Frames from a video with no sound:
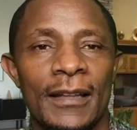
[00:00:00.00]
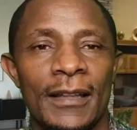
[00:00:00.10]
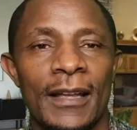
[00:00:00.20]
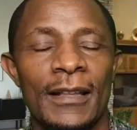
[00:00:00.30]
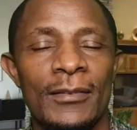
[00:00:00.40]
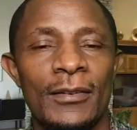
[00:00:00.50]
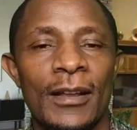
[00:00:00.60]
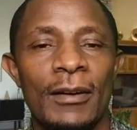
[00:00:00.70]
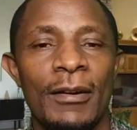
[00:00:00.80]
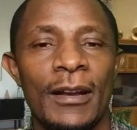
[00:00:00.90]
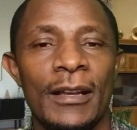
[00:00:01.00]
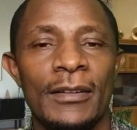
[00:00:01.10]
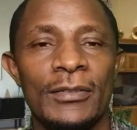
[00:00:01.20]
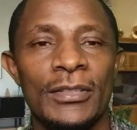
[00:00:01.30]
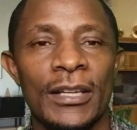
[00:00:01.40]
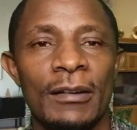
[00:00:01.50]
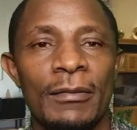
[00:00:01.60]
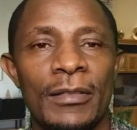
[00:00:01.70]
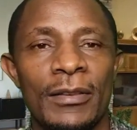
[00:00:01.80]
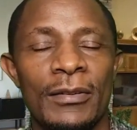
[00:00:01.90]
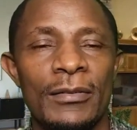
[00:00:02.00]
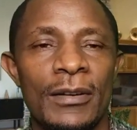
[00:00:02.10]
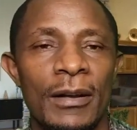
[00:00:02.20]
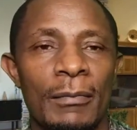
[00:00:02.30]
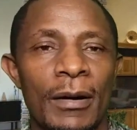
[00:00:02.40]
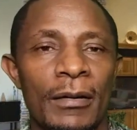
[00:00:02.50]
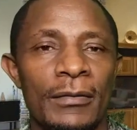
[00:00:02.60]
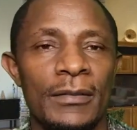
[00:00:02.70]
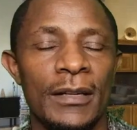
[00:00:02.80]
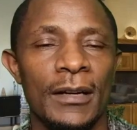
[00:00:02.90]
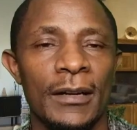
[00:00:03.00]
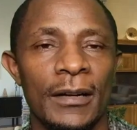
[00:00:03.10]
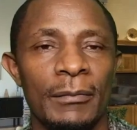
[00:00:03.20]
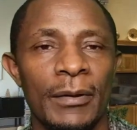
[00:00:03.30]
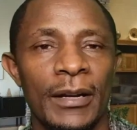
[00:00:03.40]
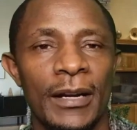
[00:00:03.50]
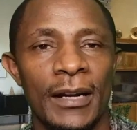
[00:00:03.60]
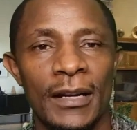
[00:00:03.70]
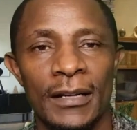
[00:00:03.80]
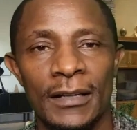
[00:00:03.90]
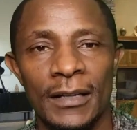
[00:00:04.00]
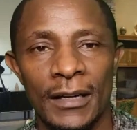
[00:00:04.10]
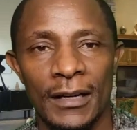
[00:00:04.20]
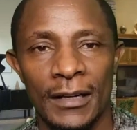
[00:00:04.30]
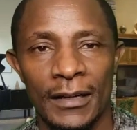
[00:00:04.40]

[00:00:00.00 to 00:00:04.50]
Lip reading: that's all I wanted to share with you about an American